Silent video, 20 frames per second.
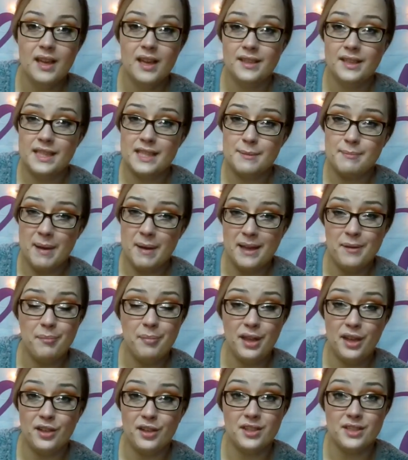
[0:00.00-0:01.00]
Despite
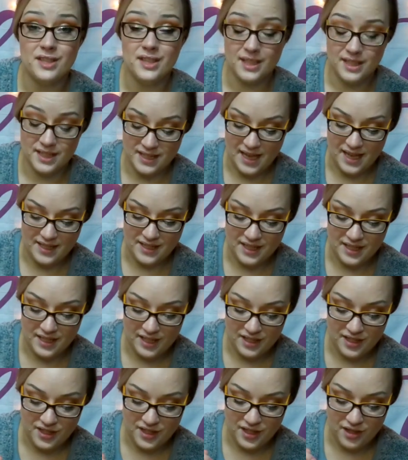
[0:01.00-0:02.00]
Peter's success in
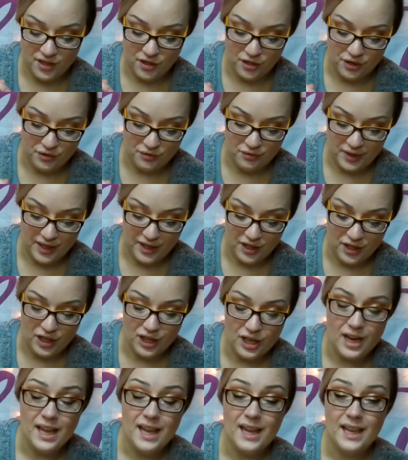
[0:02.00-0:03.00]
his uh,
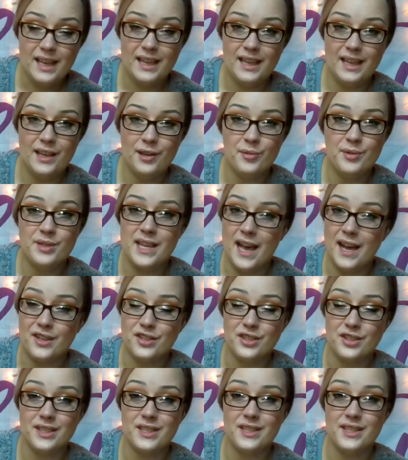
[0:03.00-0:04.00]
career, he was
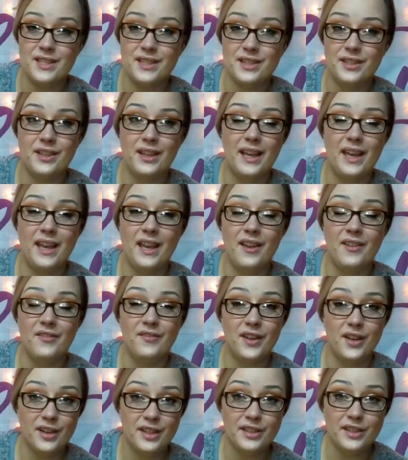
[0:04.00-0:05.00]
actually still a
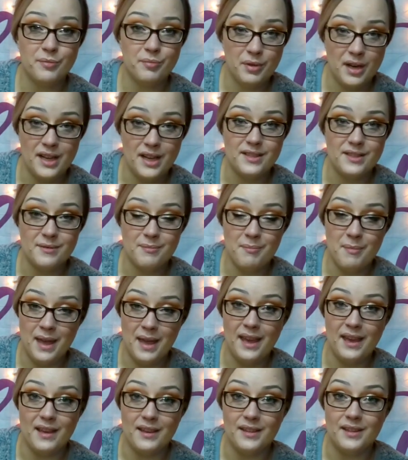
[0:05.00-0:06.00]
very depressed
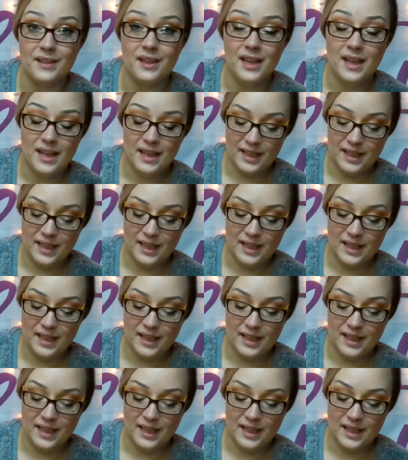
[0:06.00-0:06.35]
man.